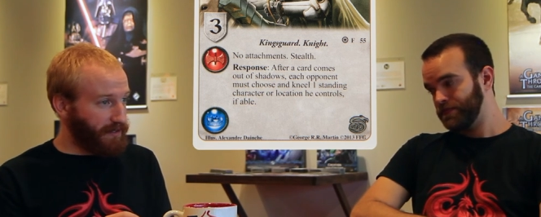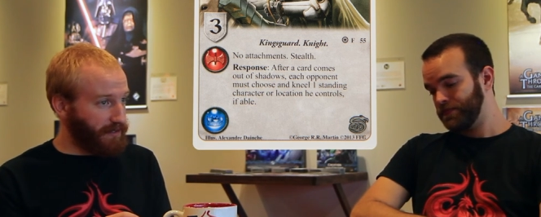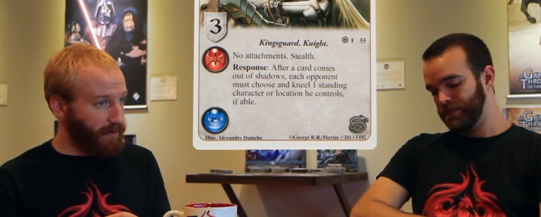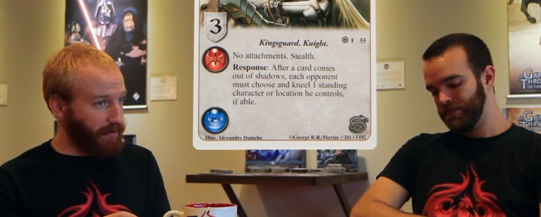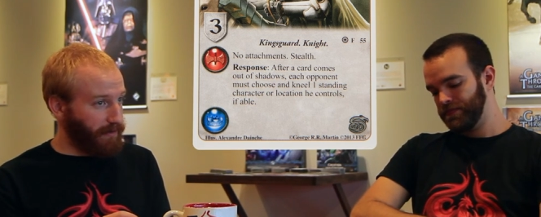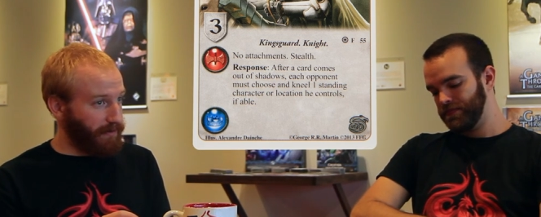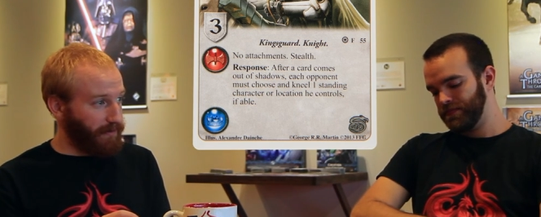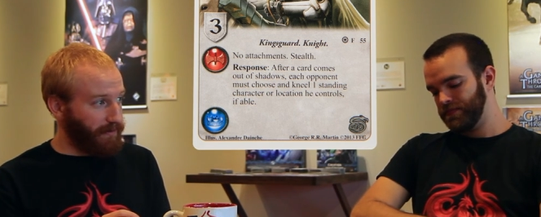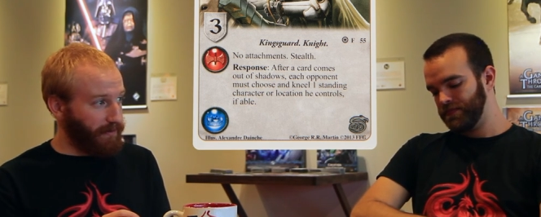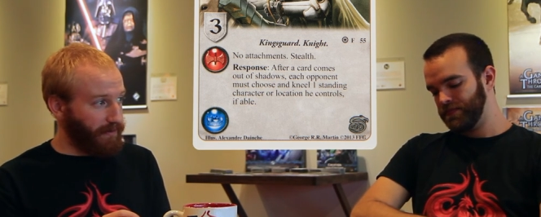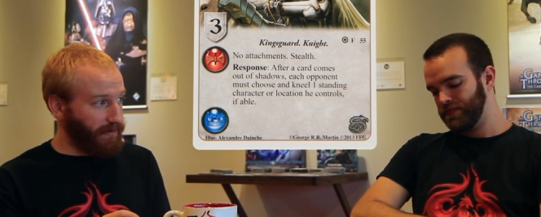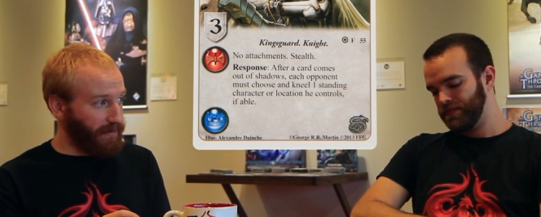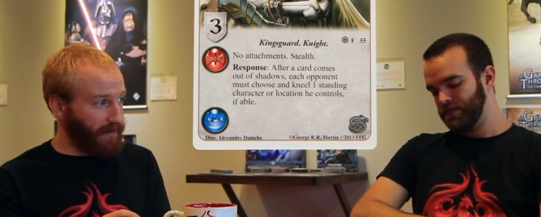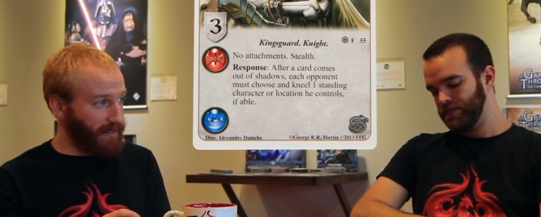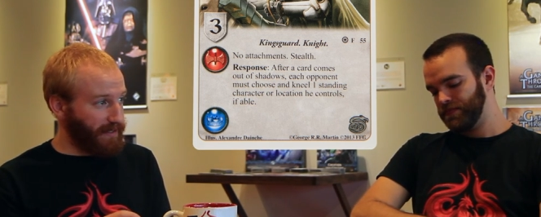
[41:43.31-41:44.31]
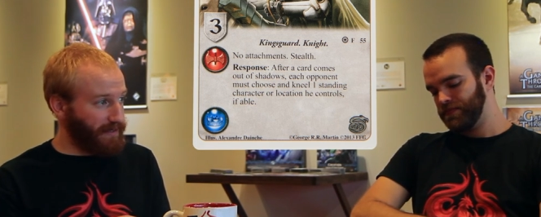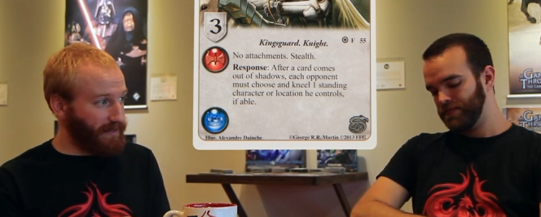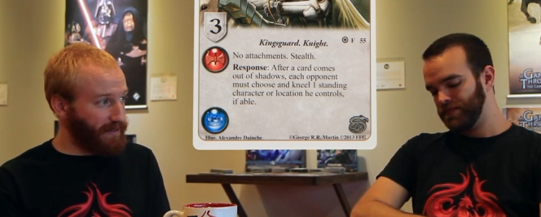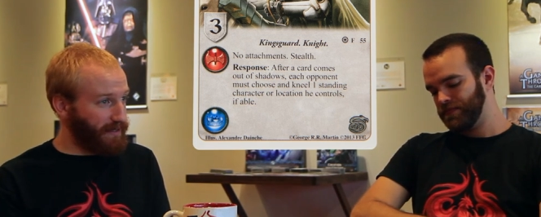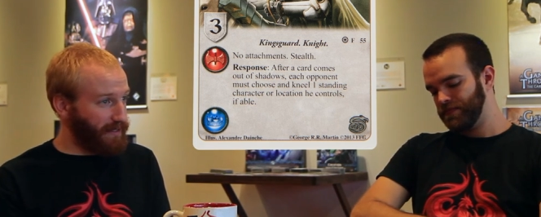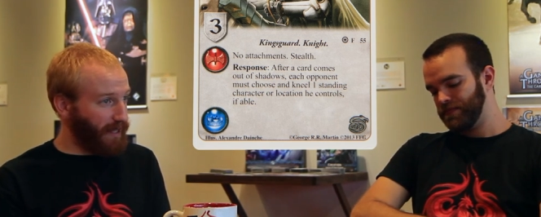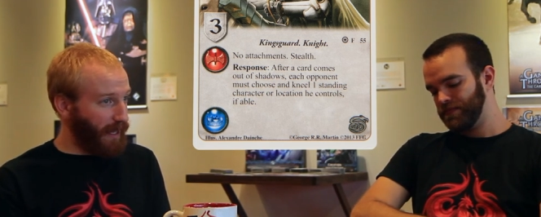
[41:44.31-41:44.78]
Speaker 1: So this
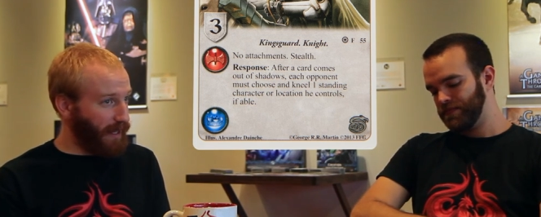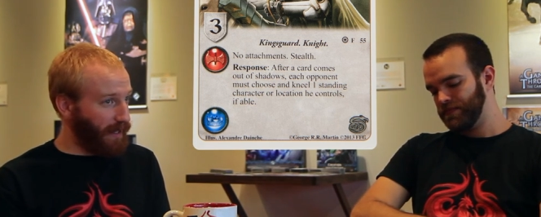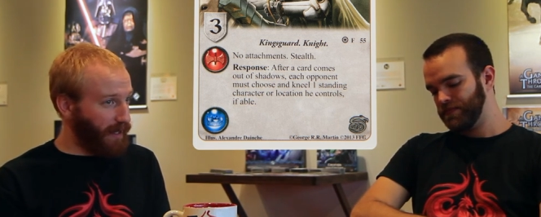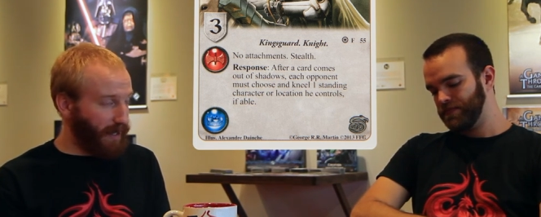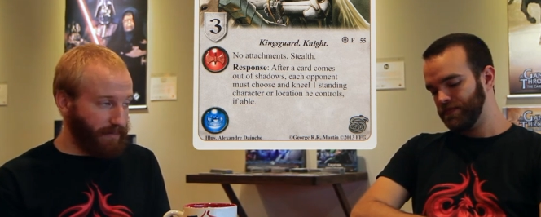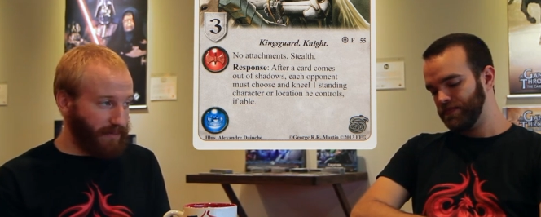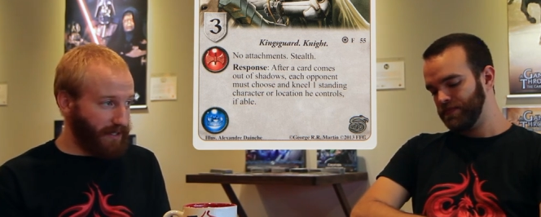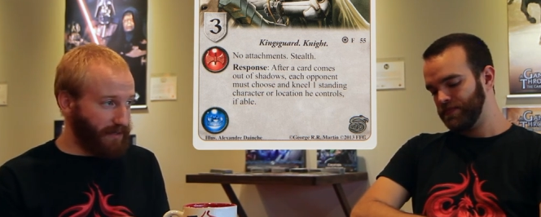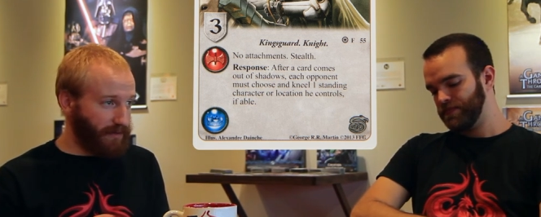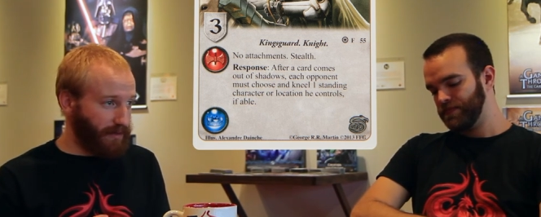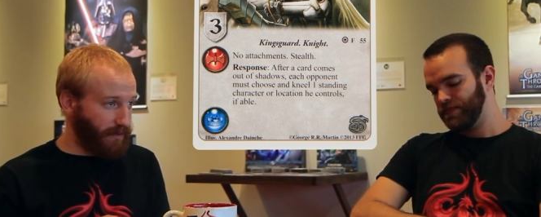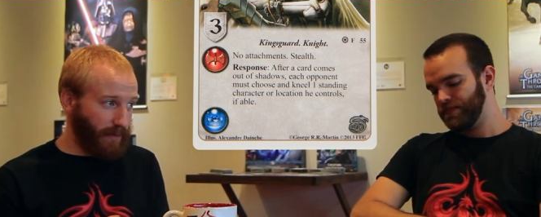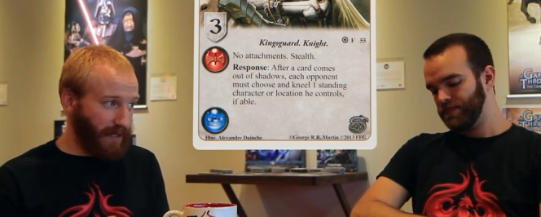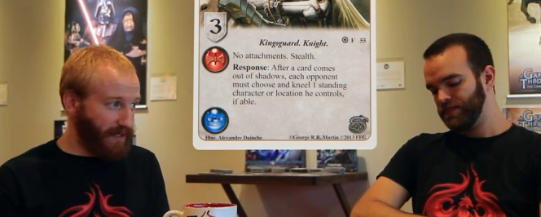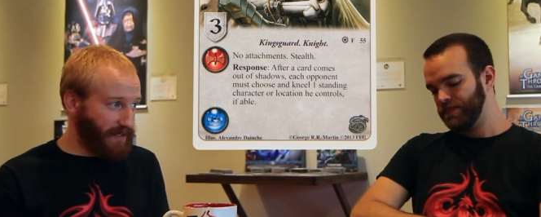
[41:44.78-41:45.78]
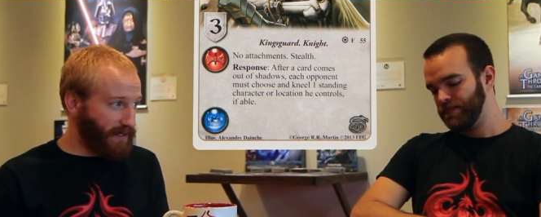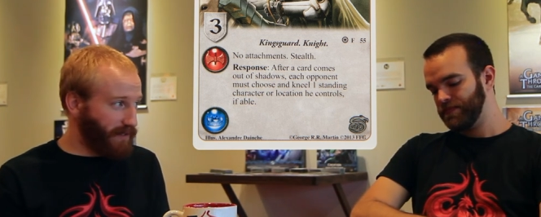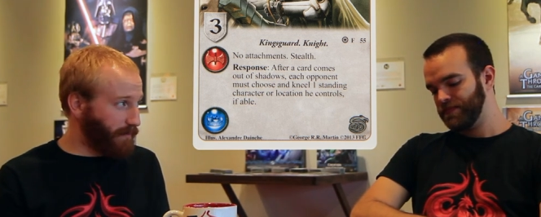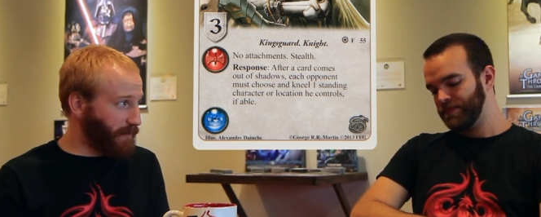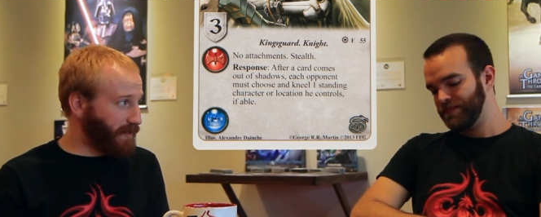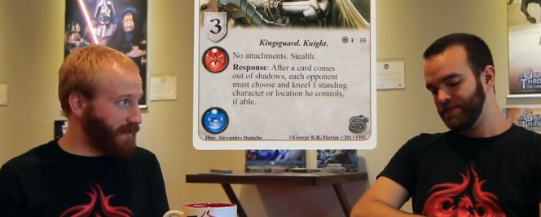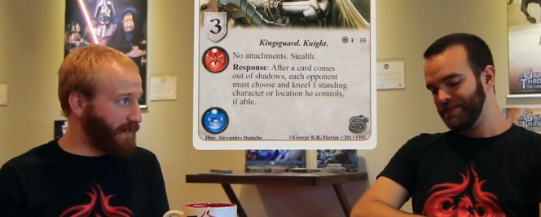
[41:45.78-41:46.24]
could I'm telling you, we could
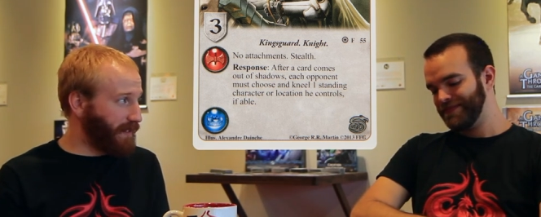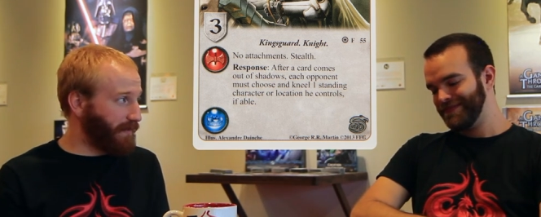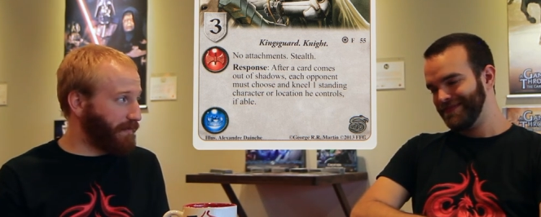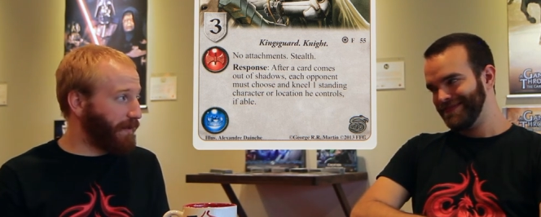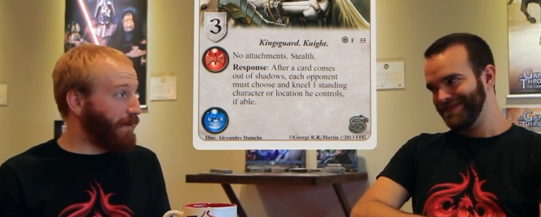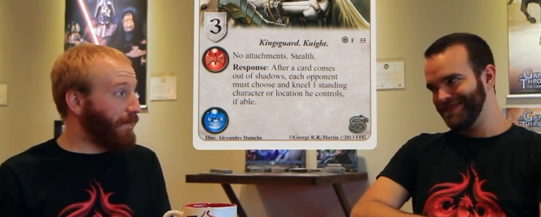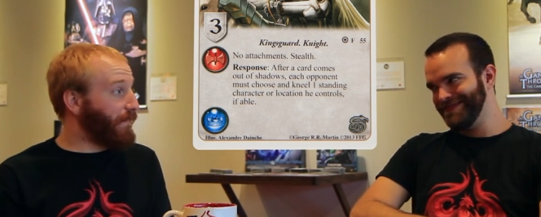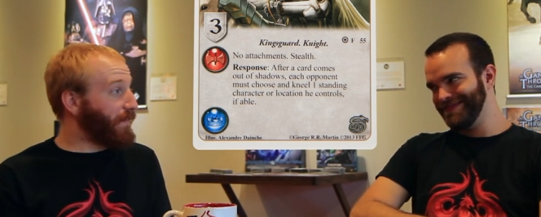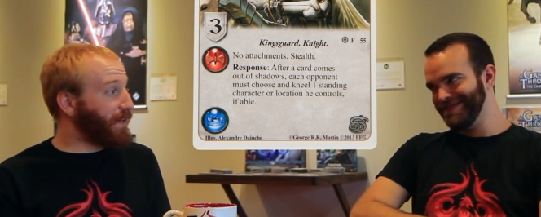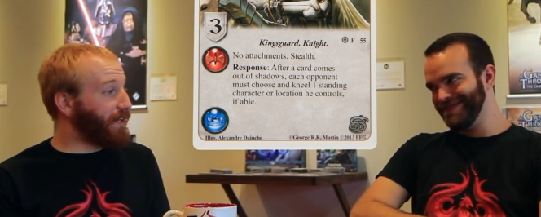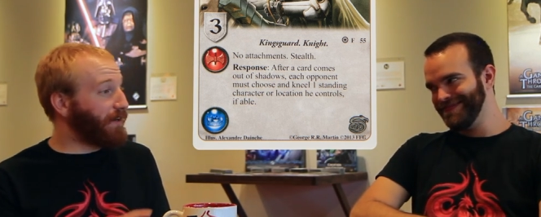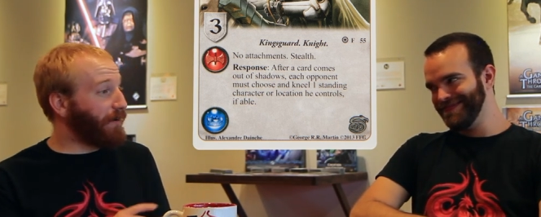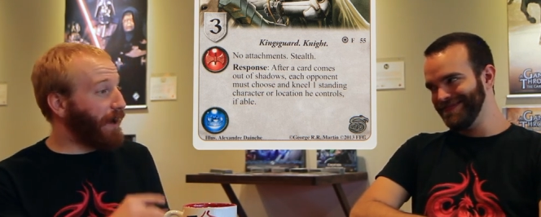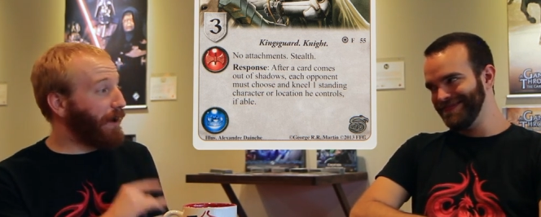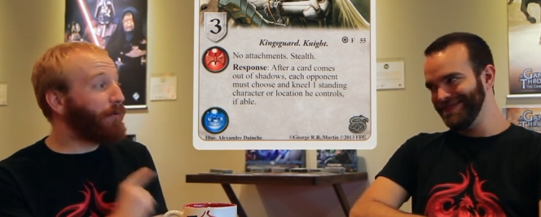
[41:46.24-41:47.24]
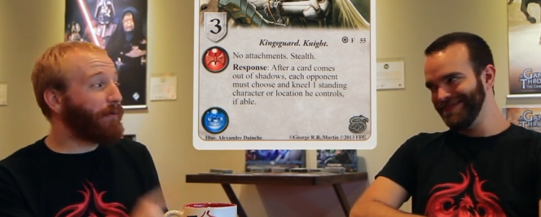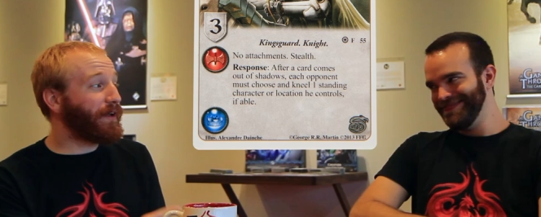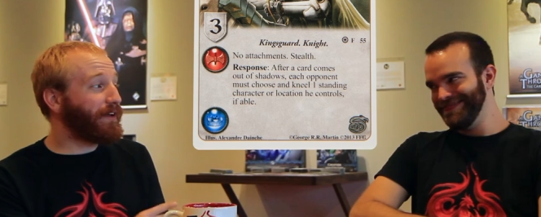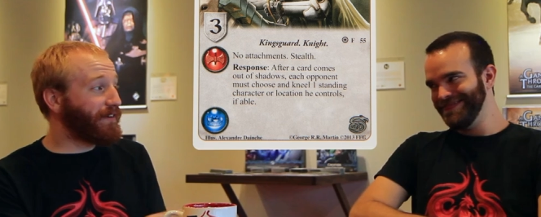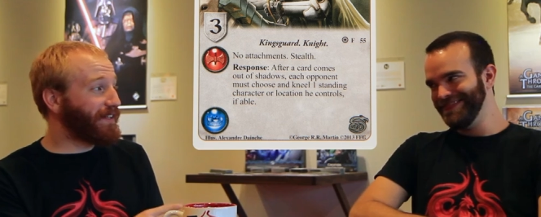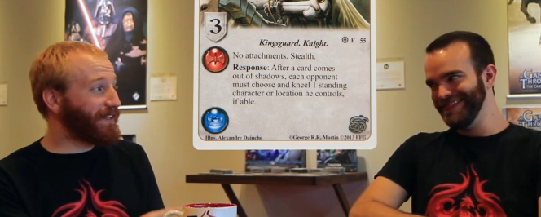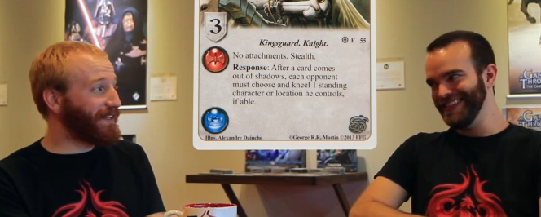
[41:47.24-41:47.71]
see some weird stuff. You know how
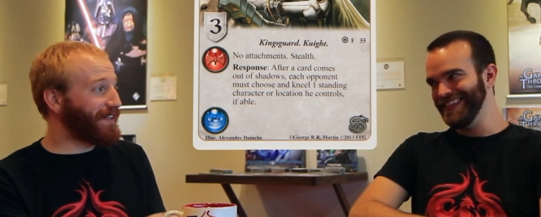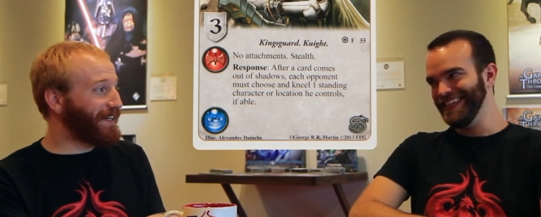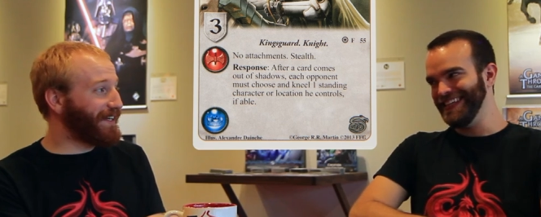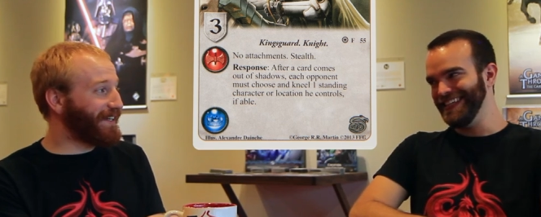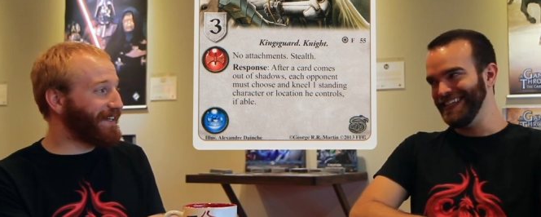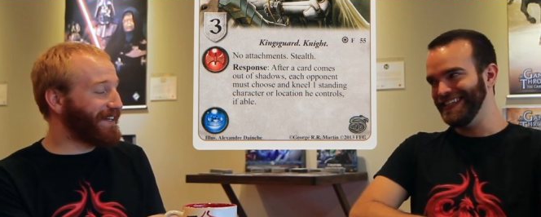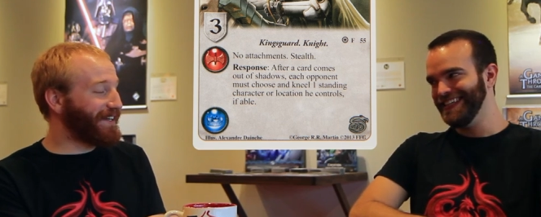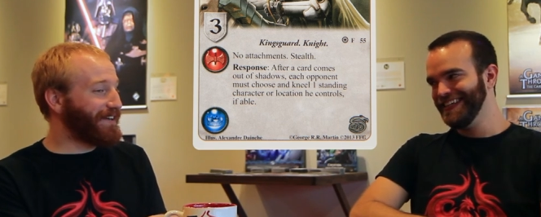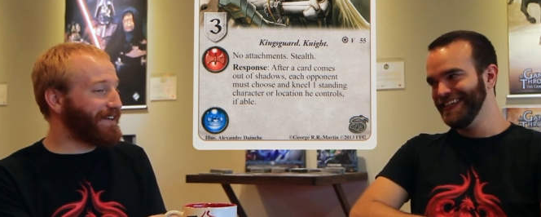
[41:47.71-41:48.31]
weird it could get?